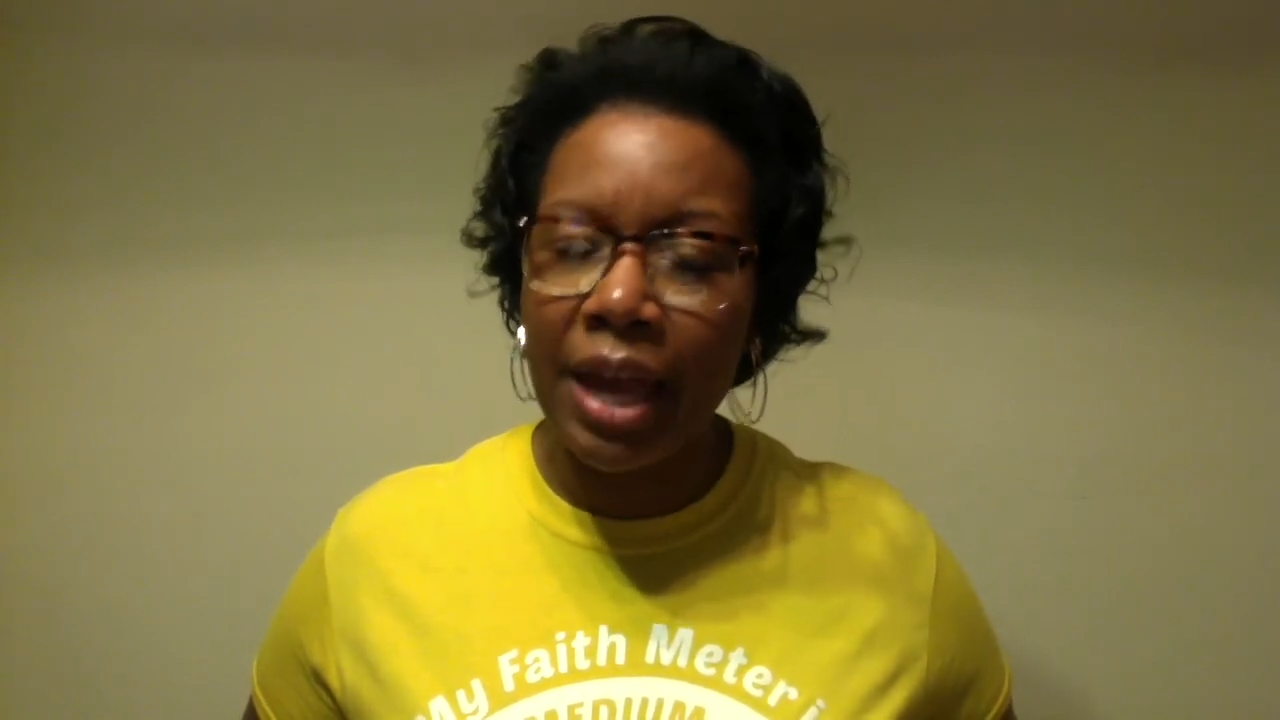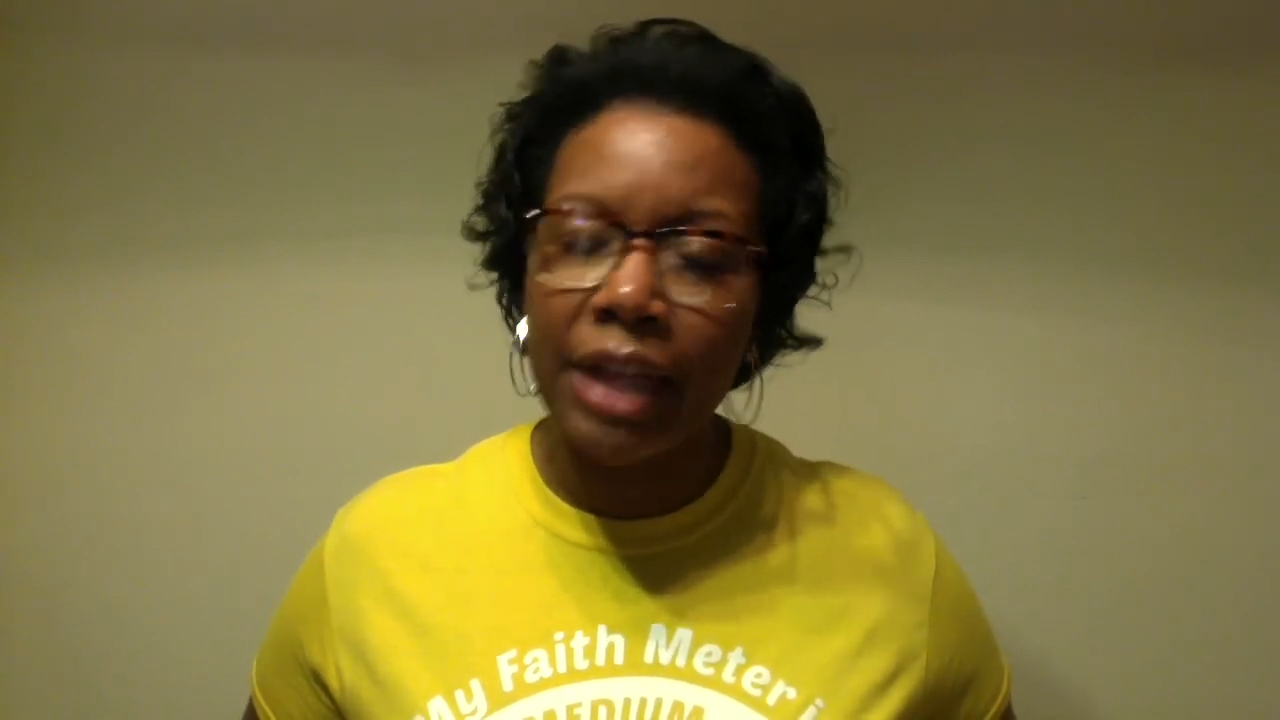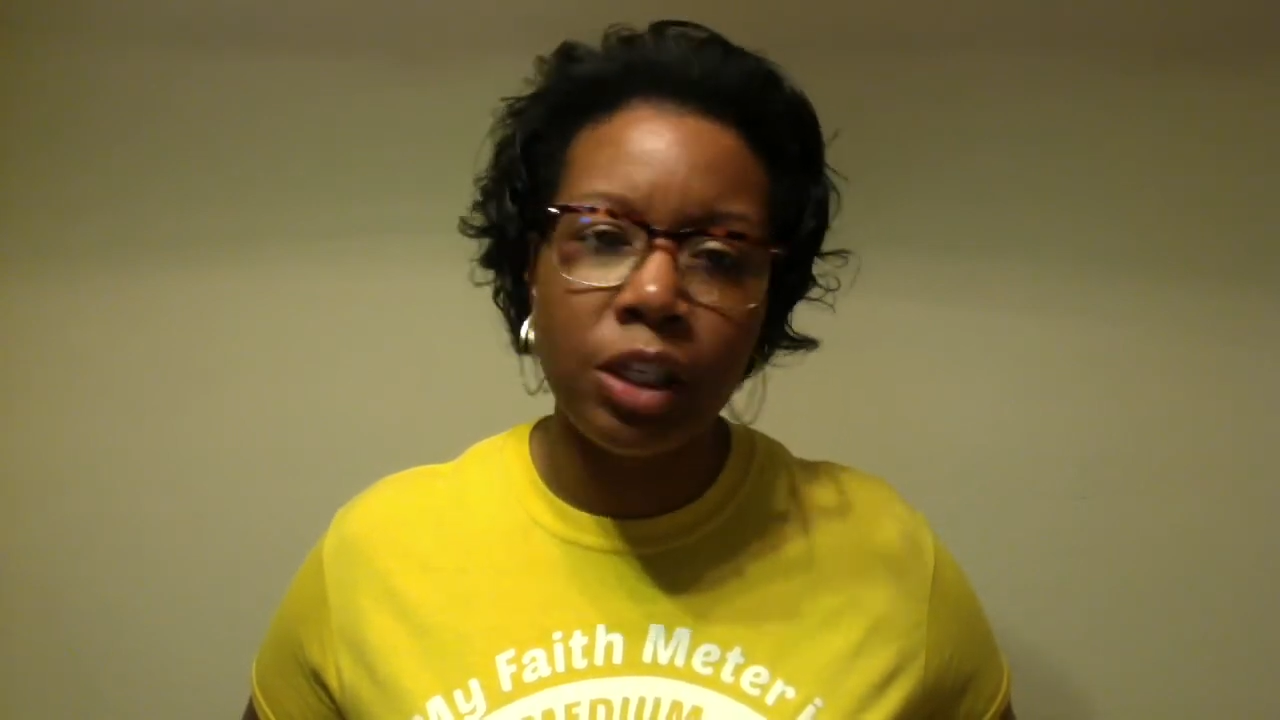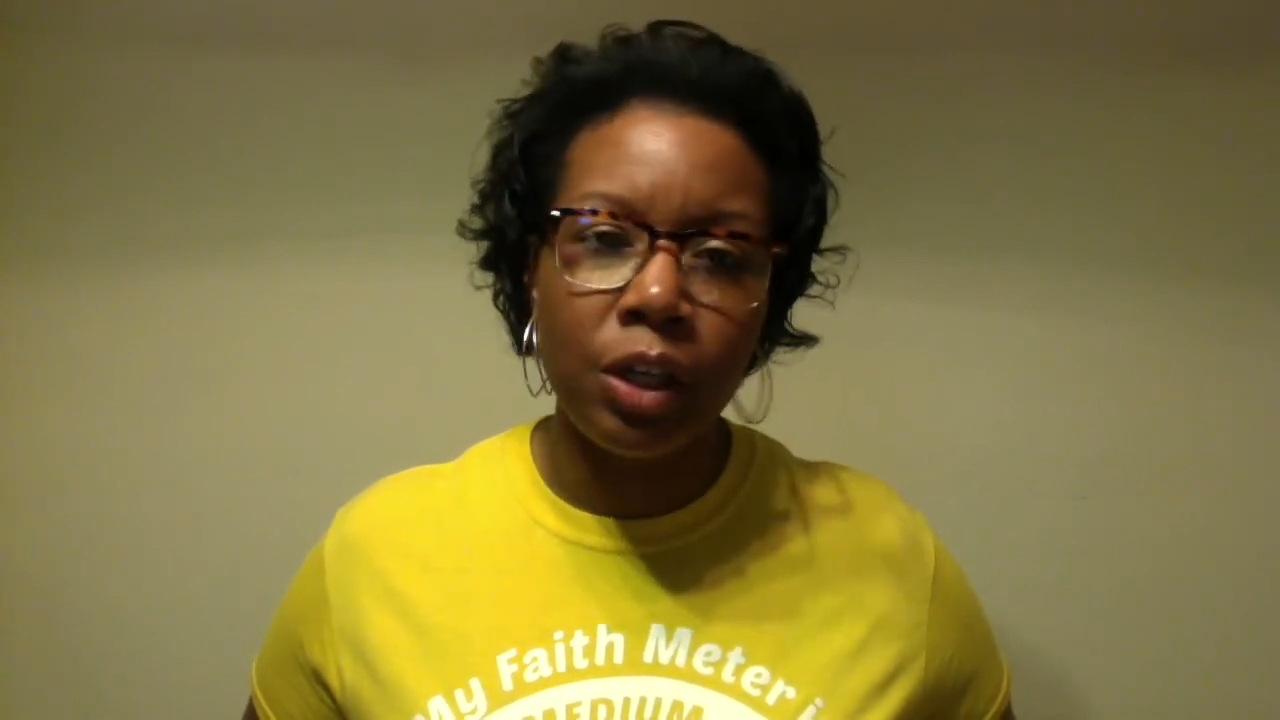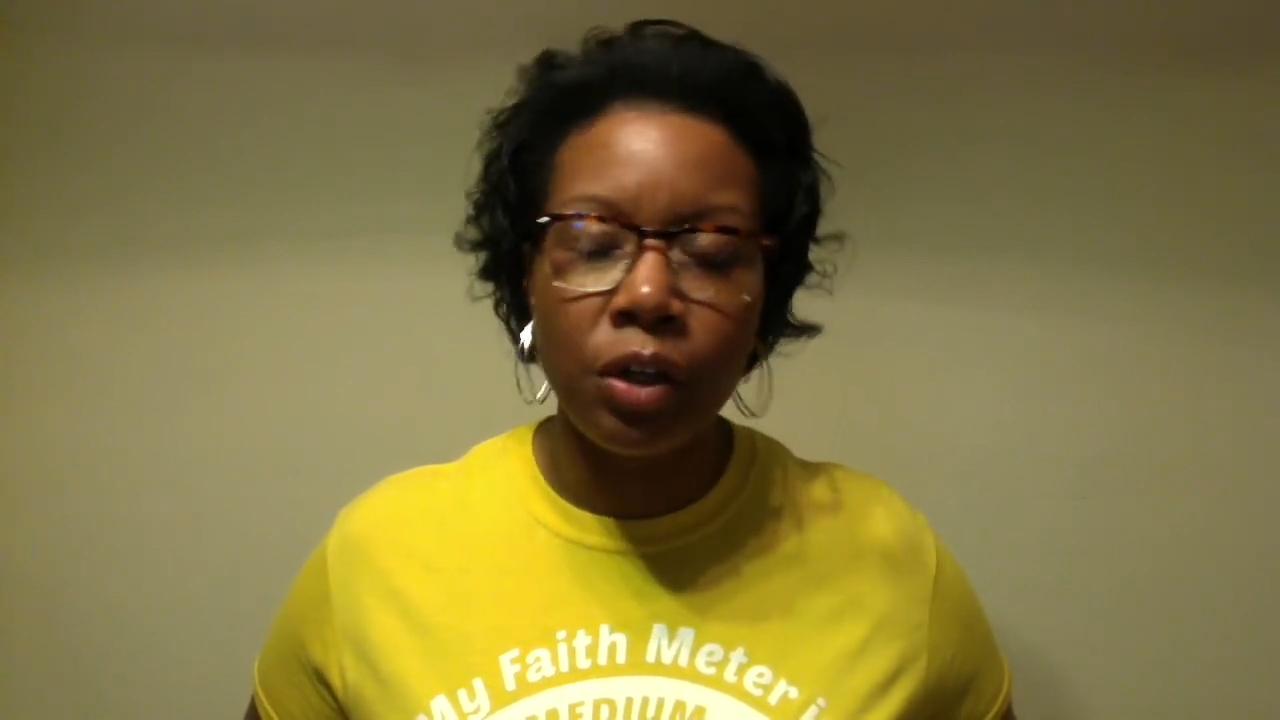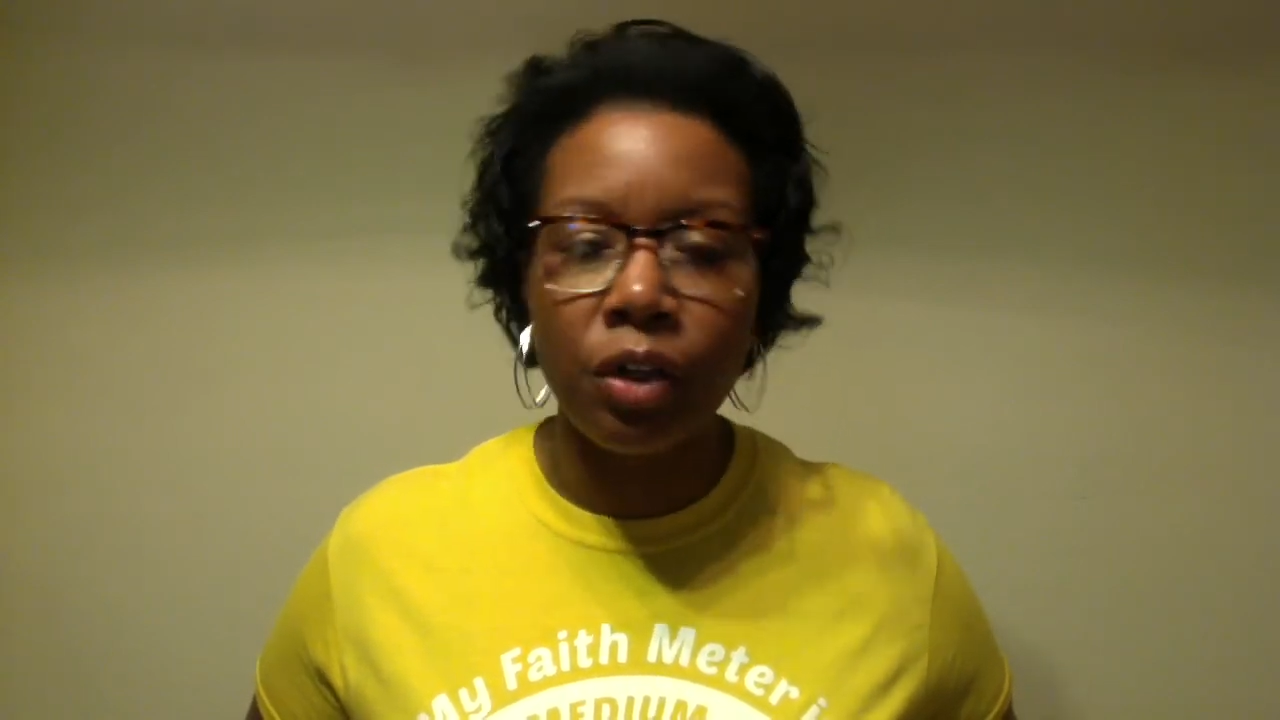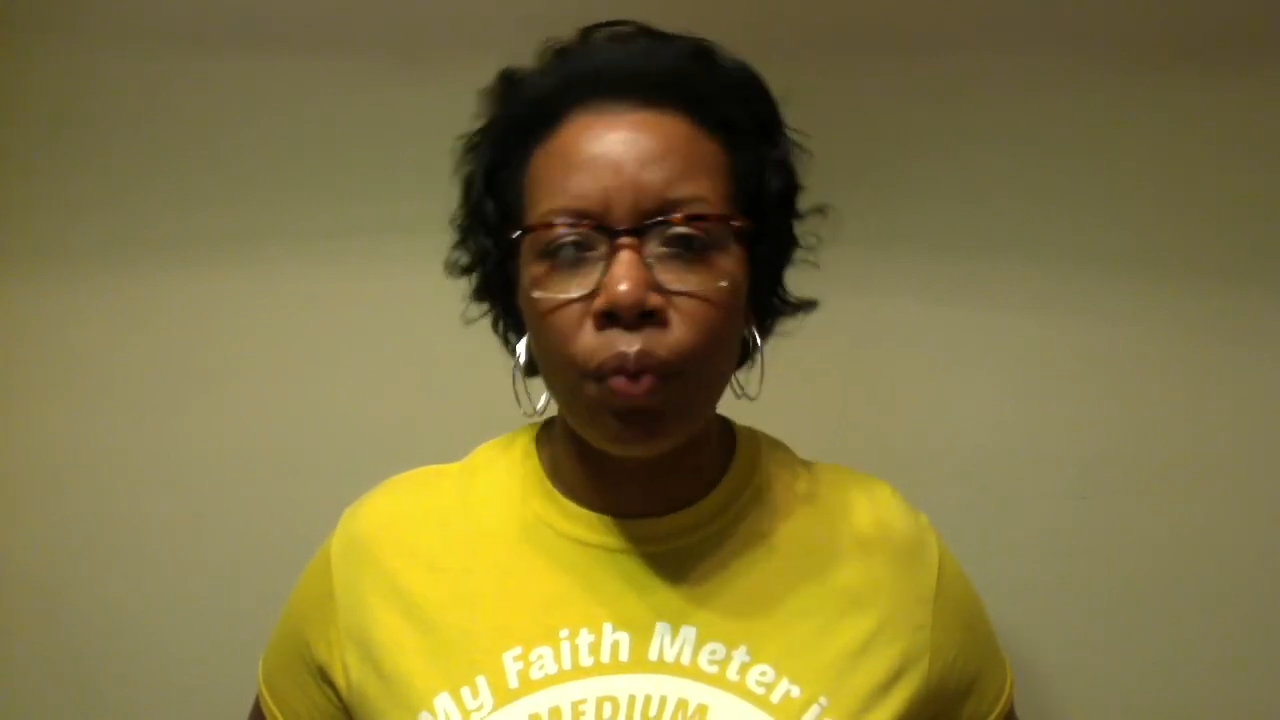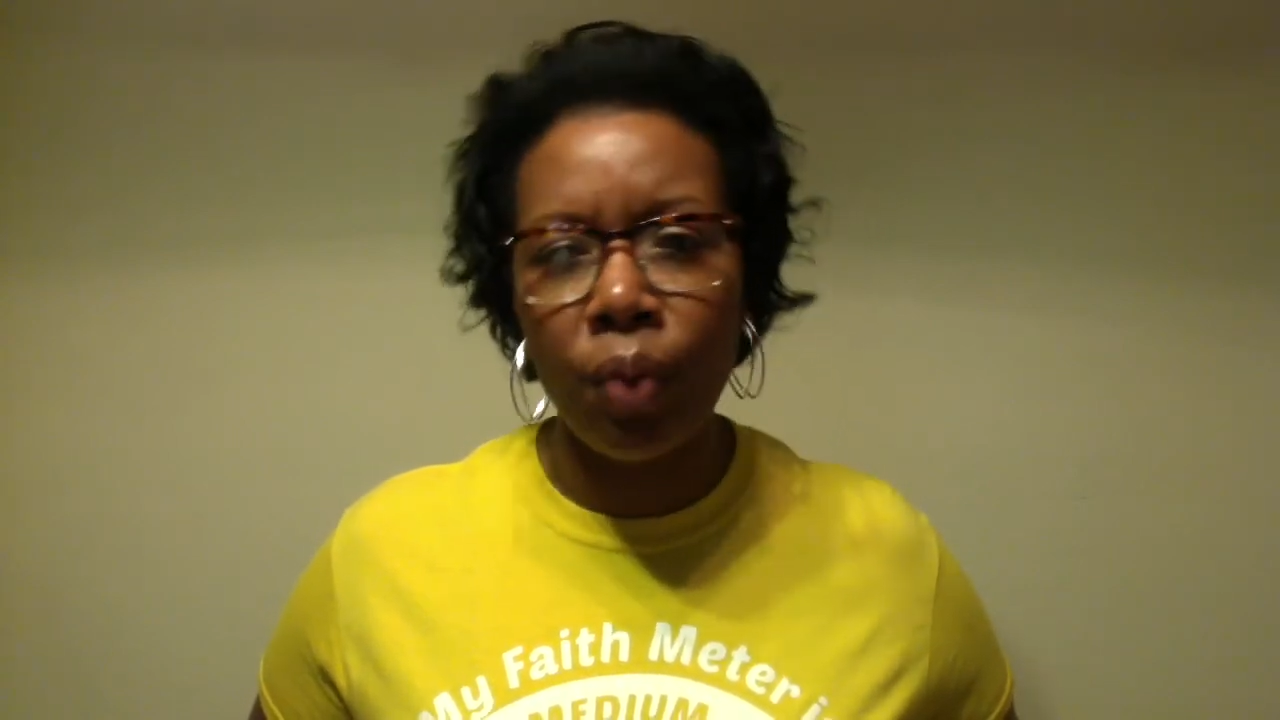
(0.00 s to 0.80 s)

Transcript: that surge of